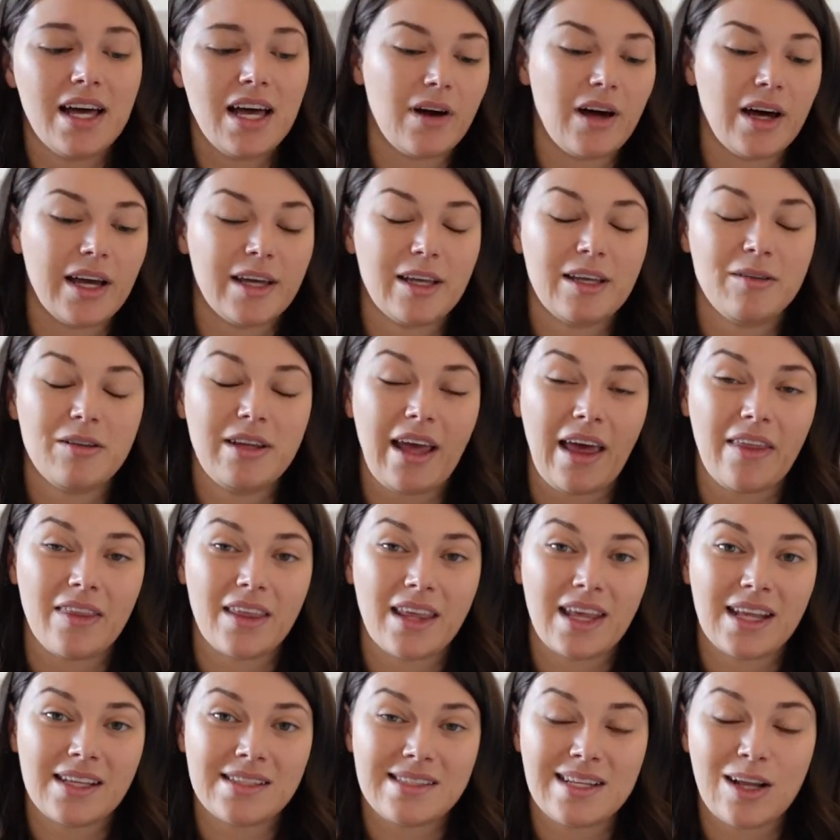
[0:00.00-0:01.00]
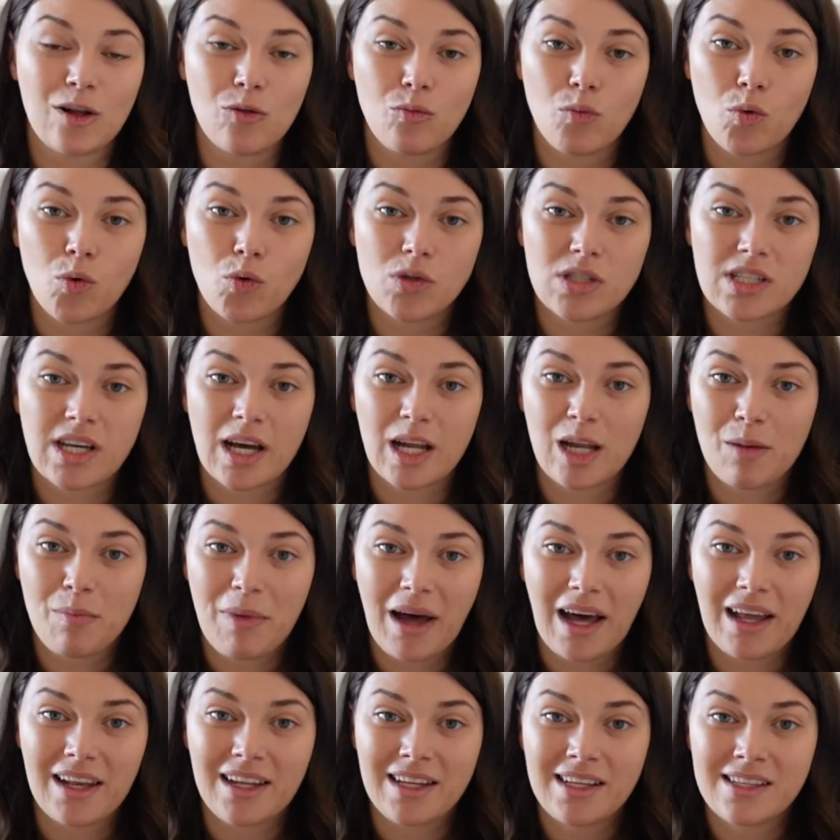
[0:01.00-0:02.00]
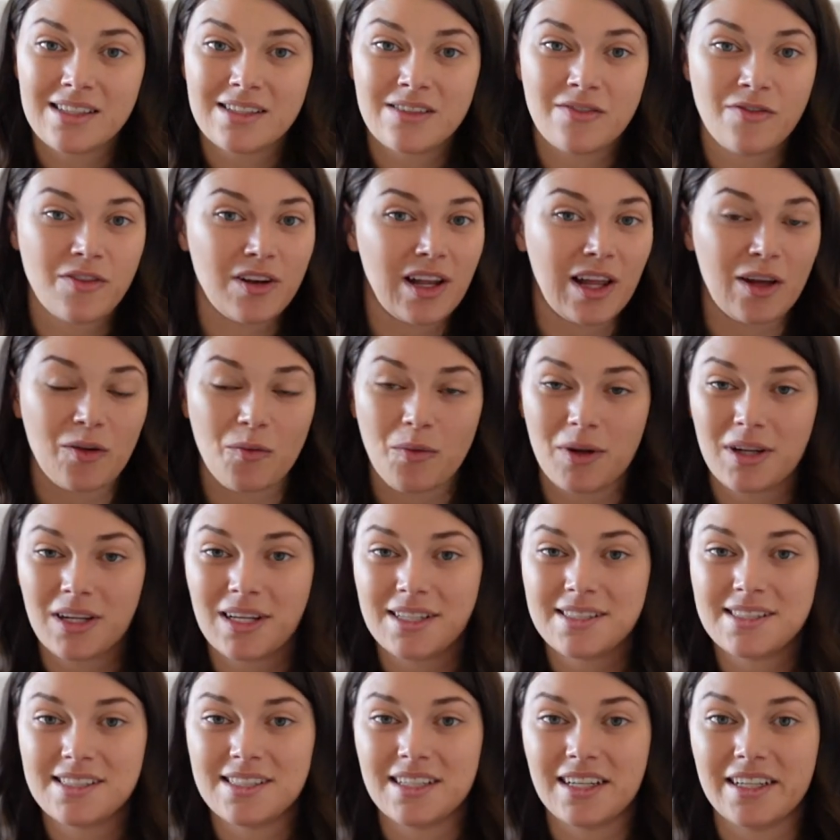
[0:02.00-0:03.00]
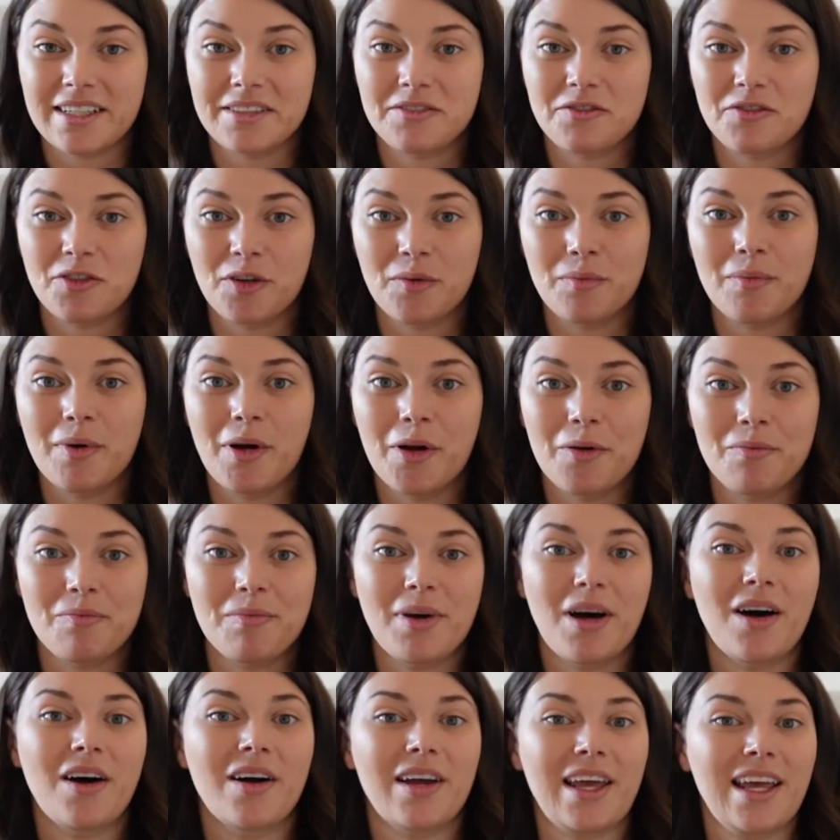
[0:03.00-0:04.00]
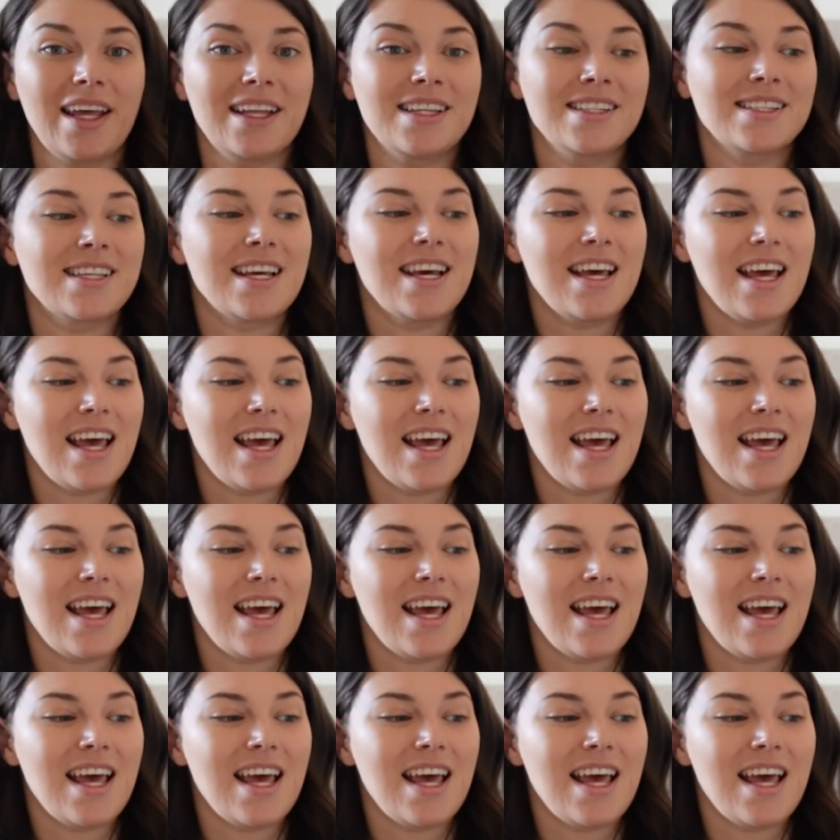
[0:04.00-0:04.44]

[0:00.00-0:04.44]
I get the kids little watercolor palettes for like 1.99 from Home Bargains.